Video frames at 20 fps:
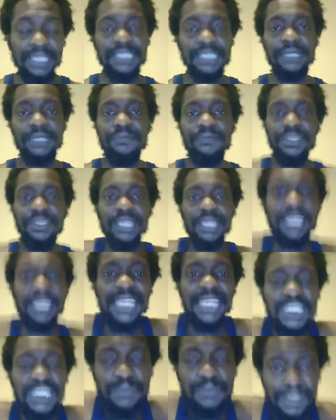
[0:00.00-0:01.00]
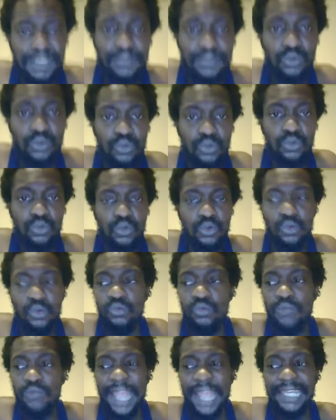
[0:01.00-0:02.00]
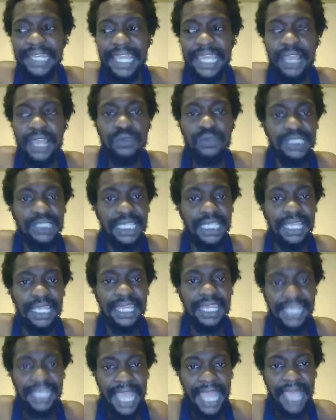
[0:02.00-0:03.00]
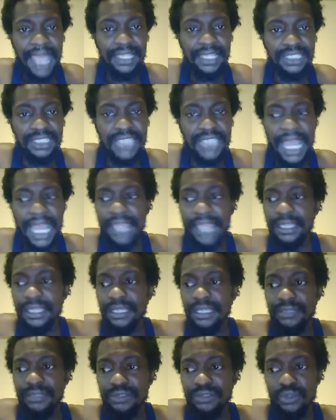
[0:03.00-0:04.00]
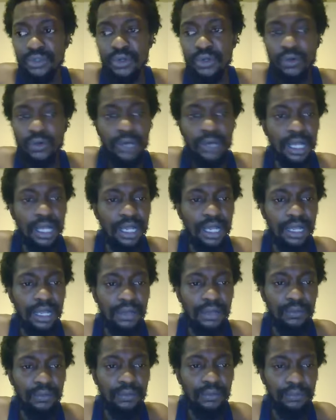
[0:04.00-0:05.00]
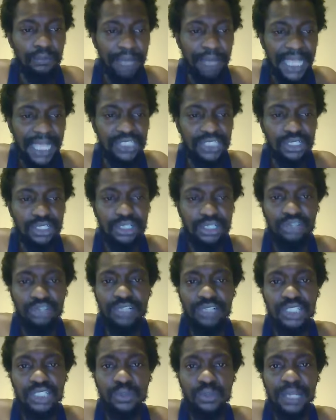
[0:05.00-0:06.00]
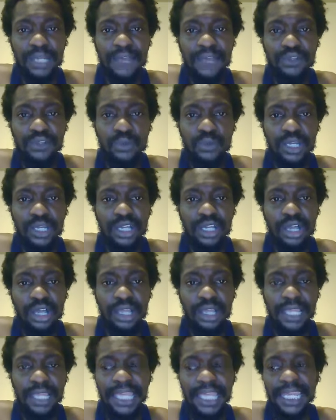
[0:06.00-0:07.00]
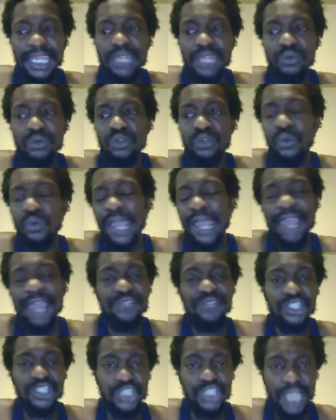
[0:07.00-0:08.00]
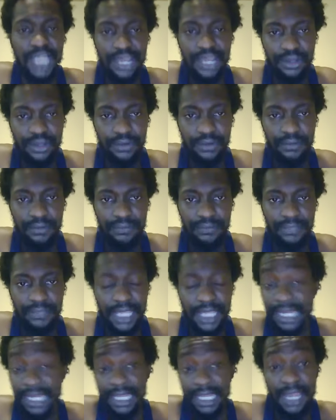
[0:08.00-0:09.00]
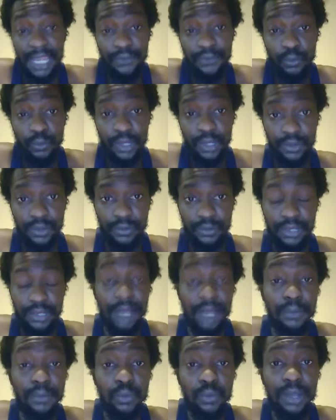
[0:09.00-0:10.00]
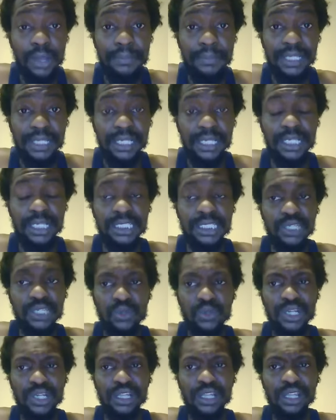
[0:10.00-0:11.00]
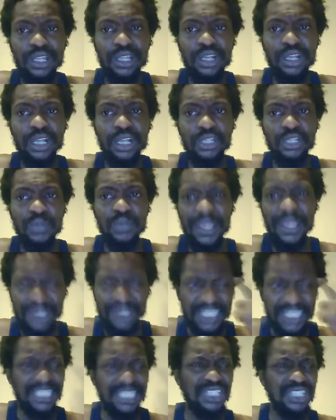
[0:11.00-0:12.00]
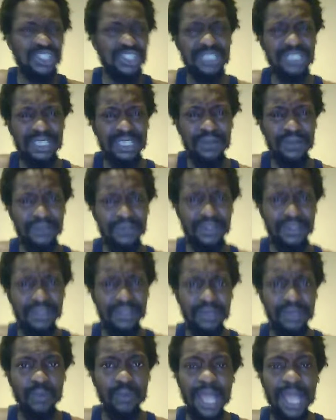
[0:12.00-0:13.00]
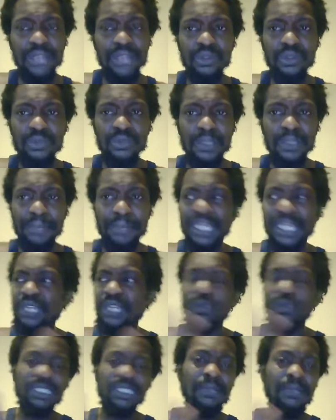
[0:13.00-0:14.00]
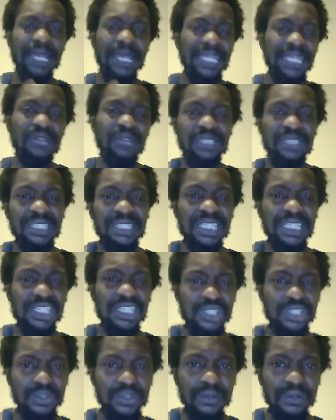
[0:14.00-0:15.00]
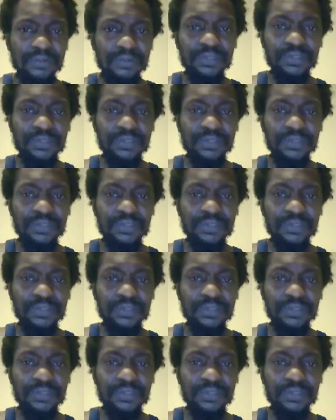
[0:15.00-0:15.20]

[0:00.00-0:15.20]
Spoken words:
Listen, it's people who right now sitting in college got, you know, bachelor degrees or whatever you want to call it, and they don't know half the shit I know. And they never will. Number one, because in order to learn, you have to teach yourself. Why are you depending on somebody else to teach you?